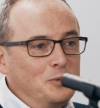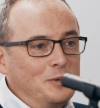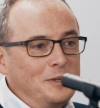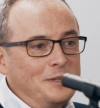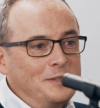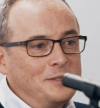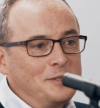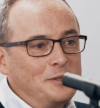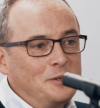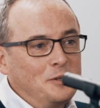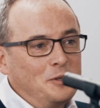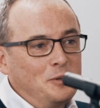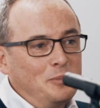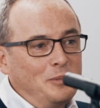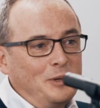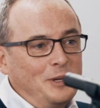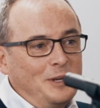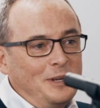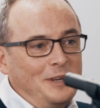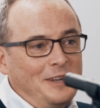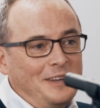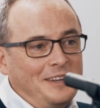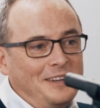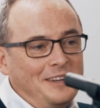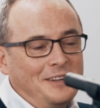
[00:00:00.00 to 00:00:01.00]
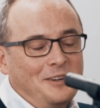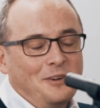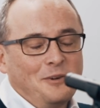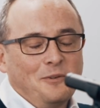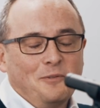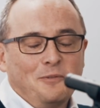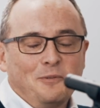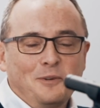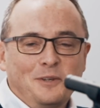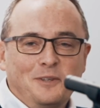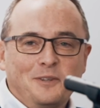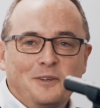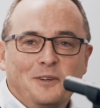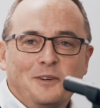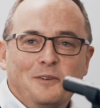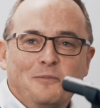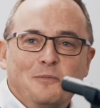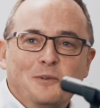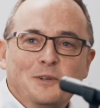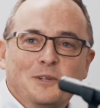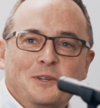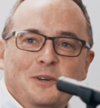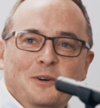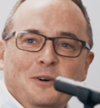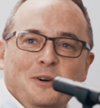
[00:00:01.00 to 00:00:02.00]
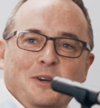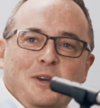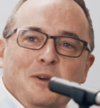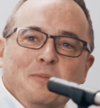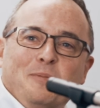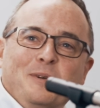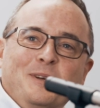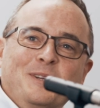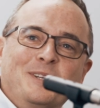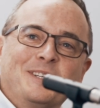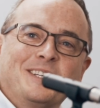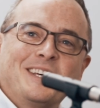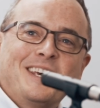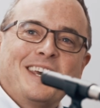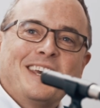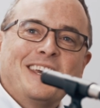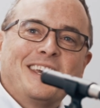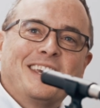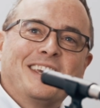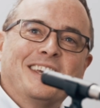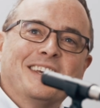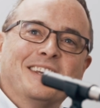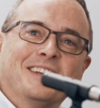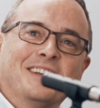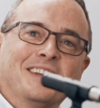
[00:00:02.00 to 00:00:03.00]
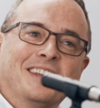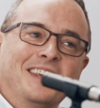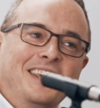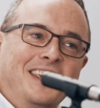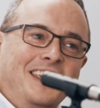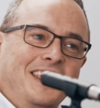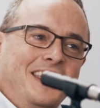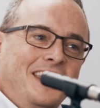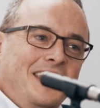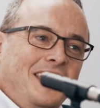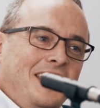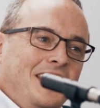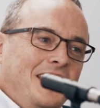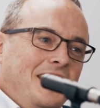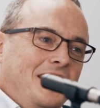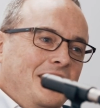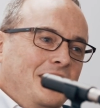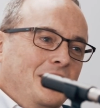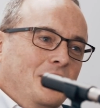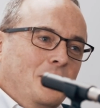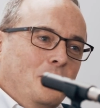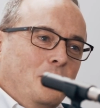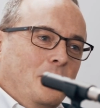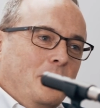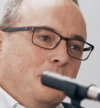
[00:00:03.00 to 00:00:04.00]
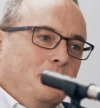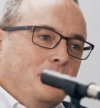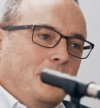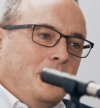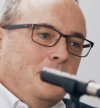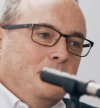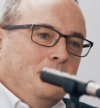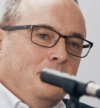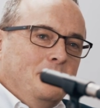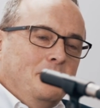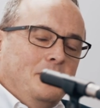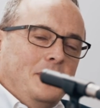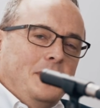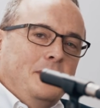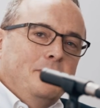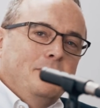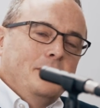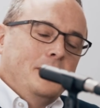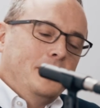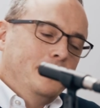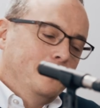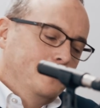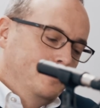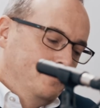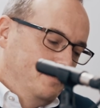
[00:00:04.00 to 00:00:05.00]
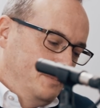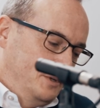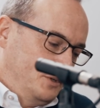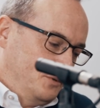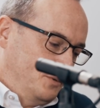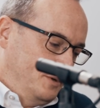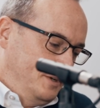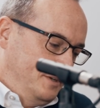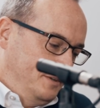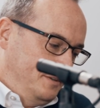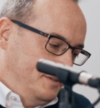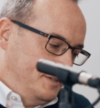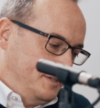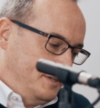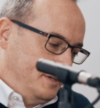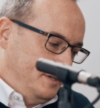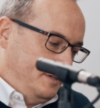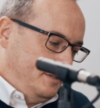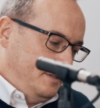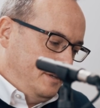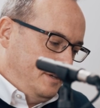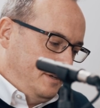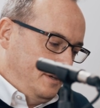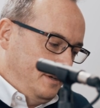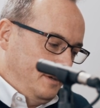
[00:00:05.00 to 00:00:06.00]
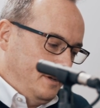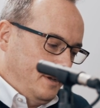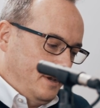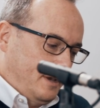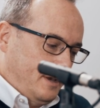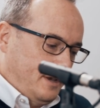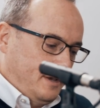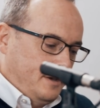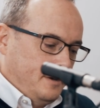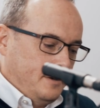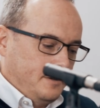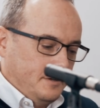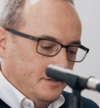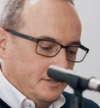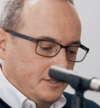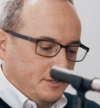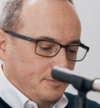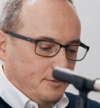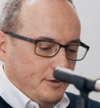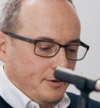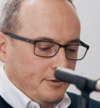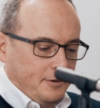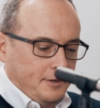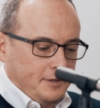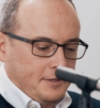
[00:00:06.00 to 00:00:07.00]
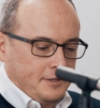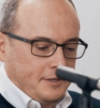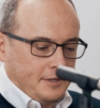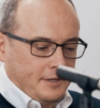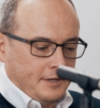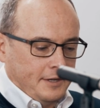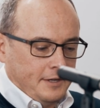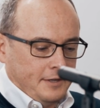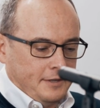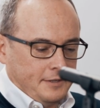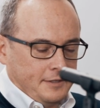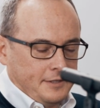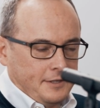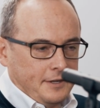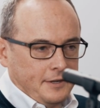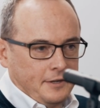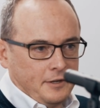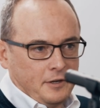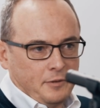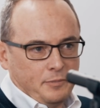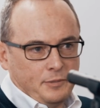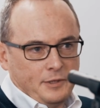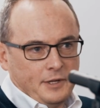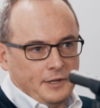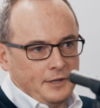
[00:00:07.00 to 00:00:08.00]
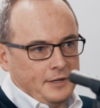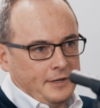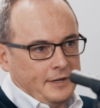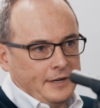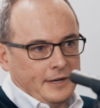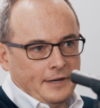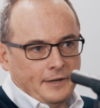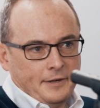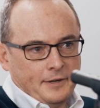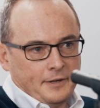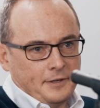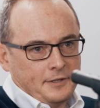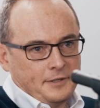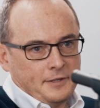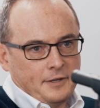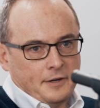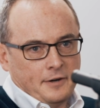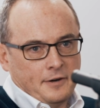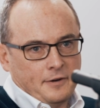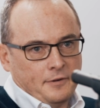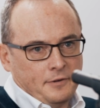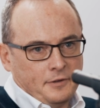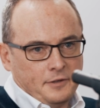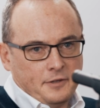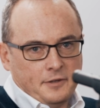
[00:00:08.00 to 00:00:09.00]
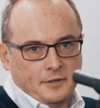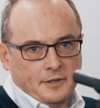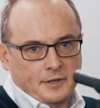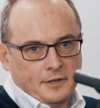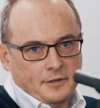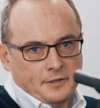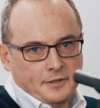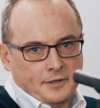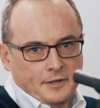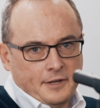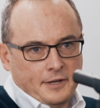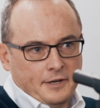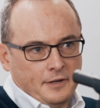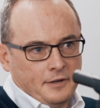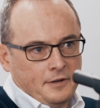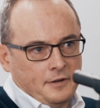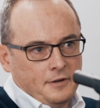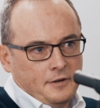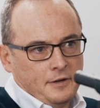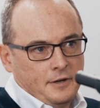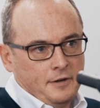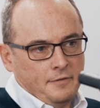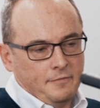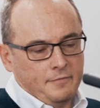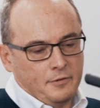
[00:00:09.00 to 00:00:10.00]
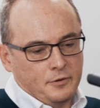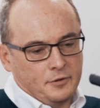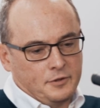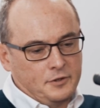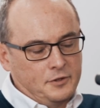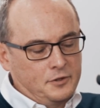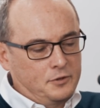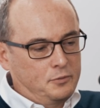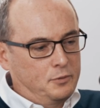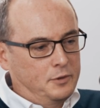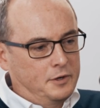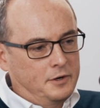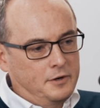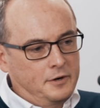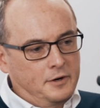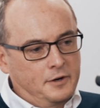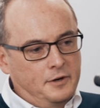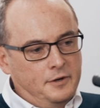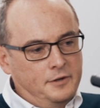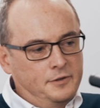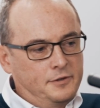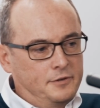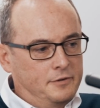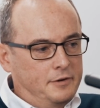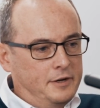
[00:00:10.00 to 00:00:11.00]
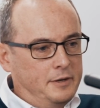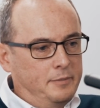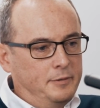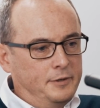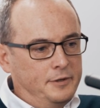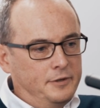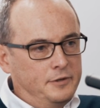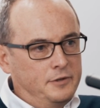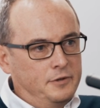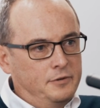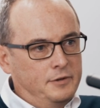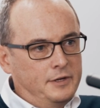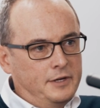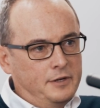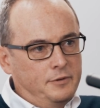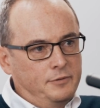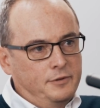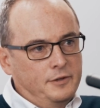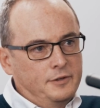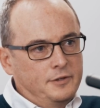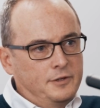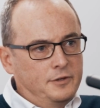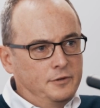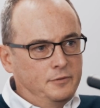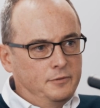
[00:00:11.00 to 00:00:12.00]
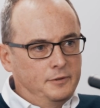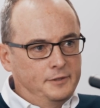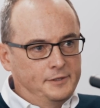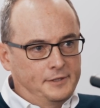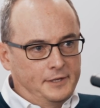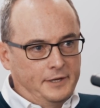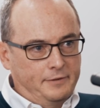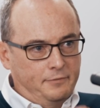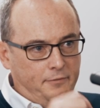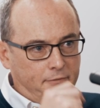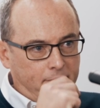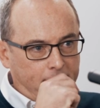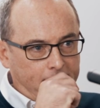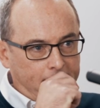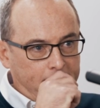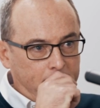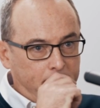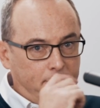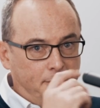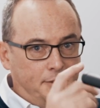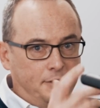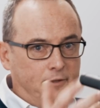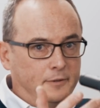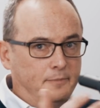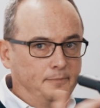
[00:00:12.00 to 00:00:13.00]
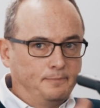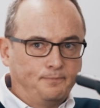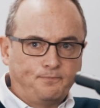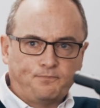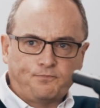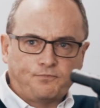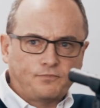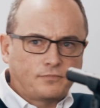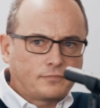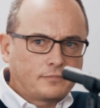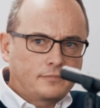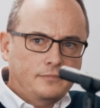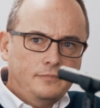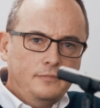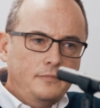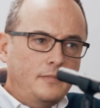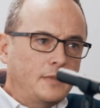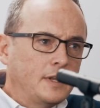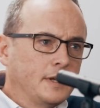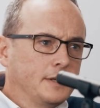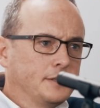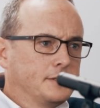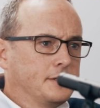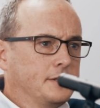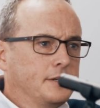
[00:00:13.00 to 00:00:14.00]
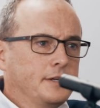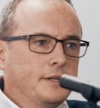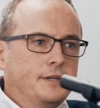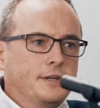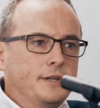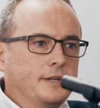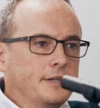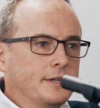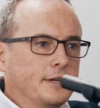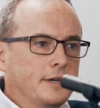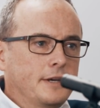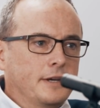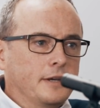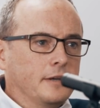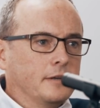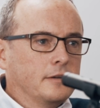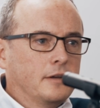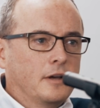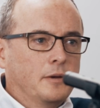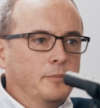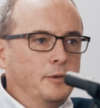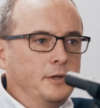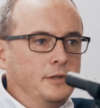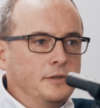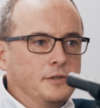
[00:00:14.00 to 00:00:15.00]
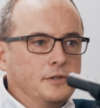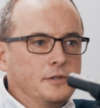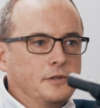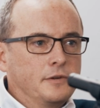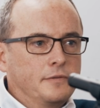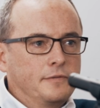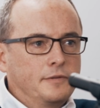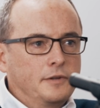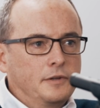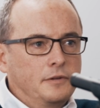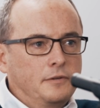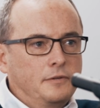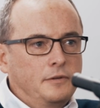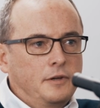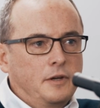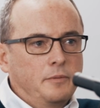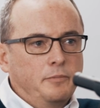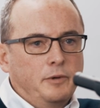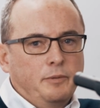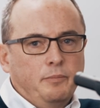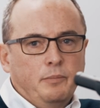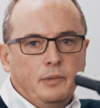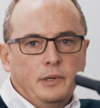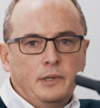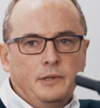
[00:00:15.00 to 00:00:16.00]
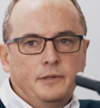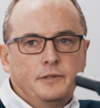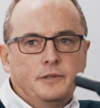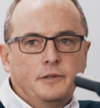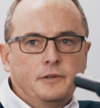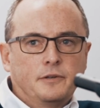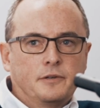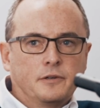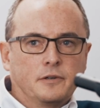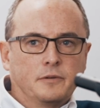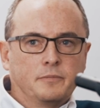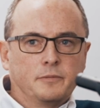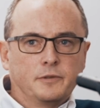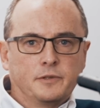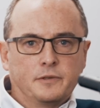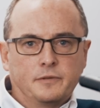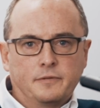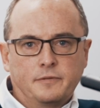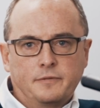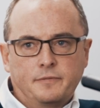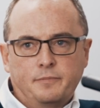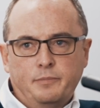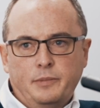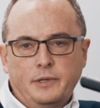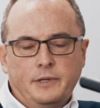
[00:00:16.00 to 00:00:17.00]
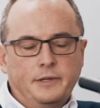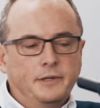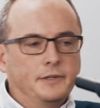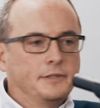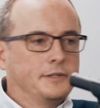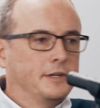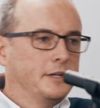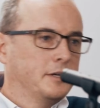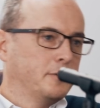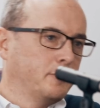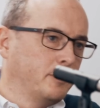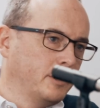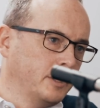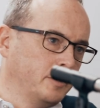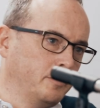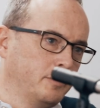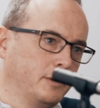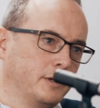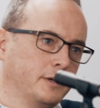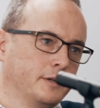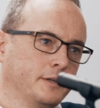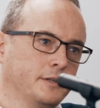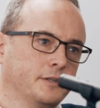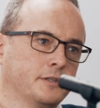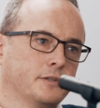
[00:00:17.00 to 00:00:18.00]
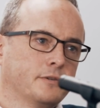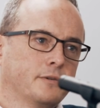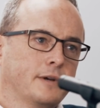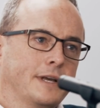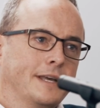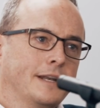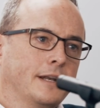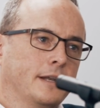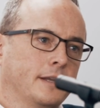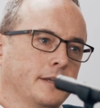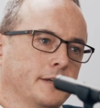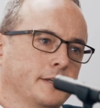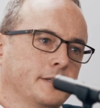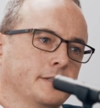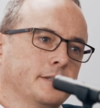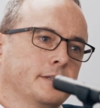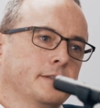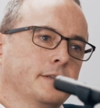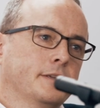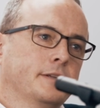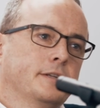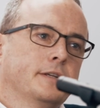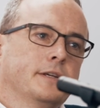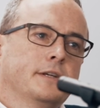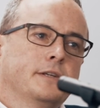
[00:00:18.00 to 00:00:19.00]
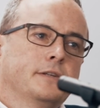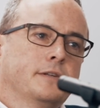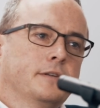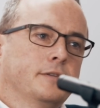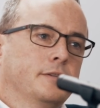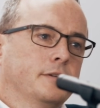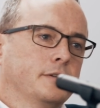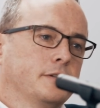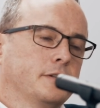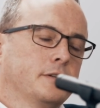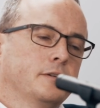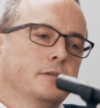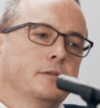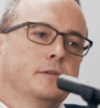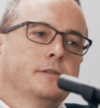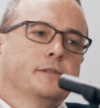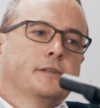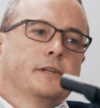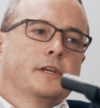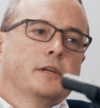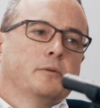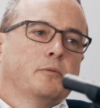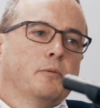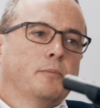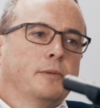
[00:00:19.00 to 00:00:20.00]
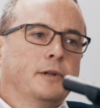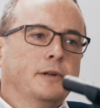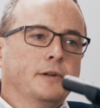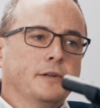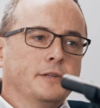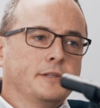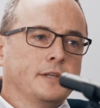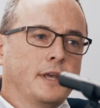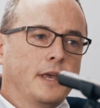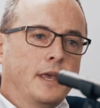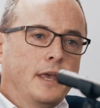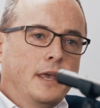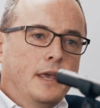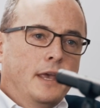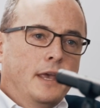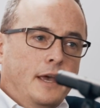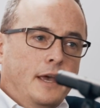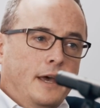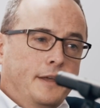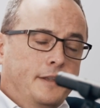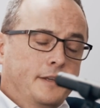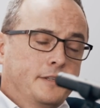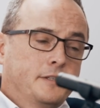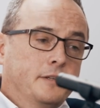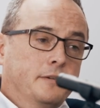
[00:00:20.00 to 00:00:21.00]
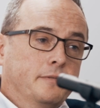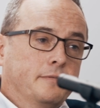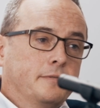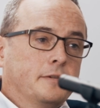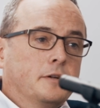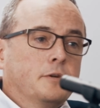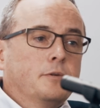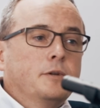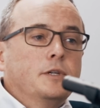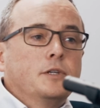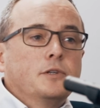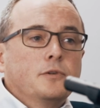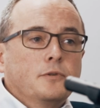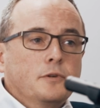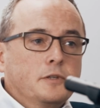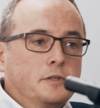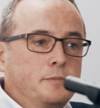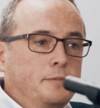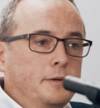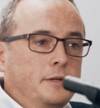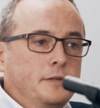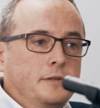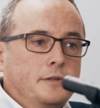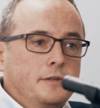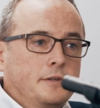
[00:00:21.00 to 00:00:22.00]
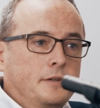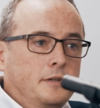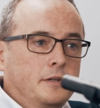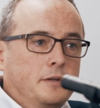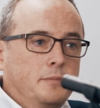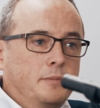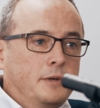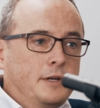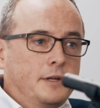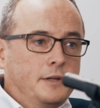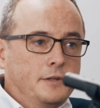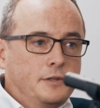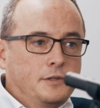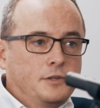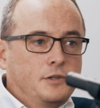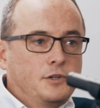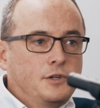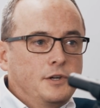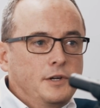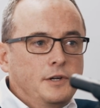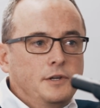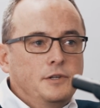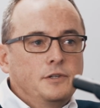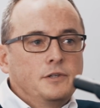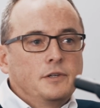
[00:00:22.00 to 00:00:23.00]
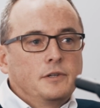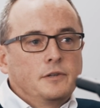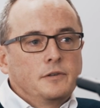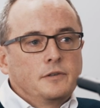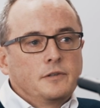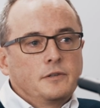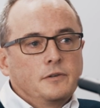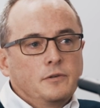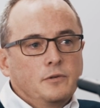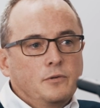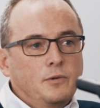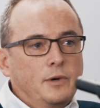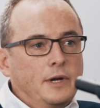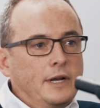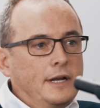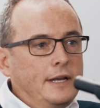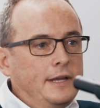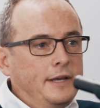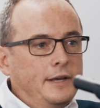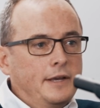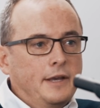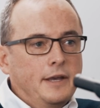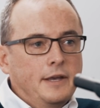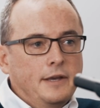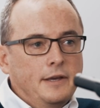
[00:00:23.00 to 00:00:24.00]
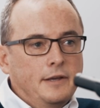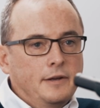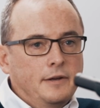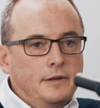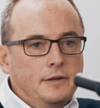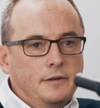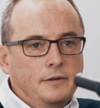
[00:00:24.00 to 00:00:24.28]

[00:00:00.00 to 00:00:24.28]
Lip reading: Will this all be, you know, if we talk about tech, and you know, I'm even between, say, the Aon experience I had in setting up data analytics there in 2008 and 9 versus what our guys are able to do now, and the tools they have available to them, it's night and day. I mean, stuff that can be built in terms of building data pipelines or analyzing the data and the tools and capabilities. And that's in a very short space of time. And it's changing so quickly again.